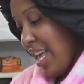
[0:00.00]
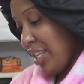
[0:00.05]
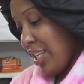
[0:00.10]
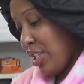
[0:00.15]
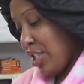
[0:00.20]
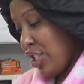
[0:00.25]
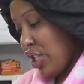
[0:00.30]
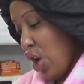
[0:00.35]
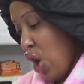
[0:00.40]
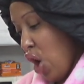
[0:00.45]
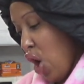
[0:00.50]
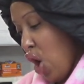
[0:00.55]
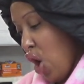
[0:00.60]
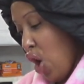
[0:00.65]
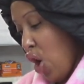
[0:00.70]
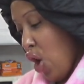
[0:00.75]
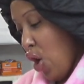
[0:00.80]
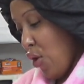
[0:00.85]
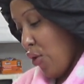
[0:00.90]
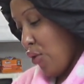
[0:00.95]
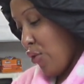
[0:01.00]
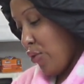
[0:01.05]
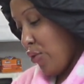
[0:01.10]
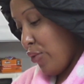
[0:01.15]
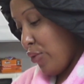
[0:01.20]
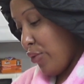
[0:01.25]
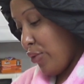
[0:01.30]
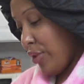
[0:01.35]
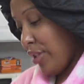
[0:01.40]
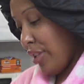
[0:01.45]
So
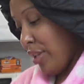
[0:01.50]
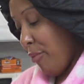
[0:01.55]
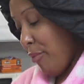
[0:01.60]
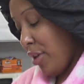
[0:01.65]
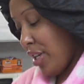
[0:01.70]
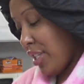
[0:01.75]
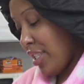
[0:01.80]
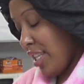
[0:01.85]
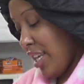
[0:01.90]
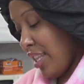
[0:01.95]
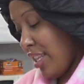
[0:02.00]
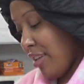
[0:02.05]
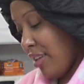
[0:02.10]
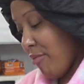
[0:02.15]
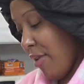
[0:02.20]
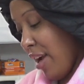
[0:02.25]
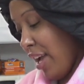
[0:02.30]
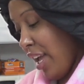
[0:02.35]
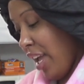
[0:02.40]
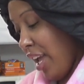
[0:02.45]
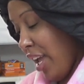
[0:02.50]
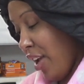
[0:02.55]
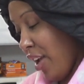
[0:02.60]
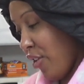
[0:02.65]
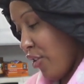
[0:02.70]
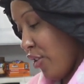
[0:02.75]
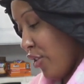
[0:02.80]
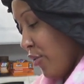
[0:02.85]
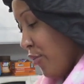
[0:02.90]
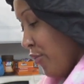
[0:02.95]
the person that did my
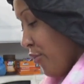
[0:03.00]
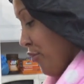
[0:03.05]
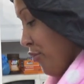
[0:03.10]
hair,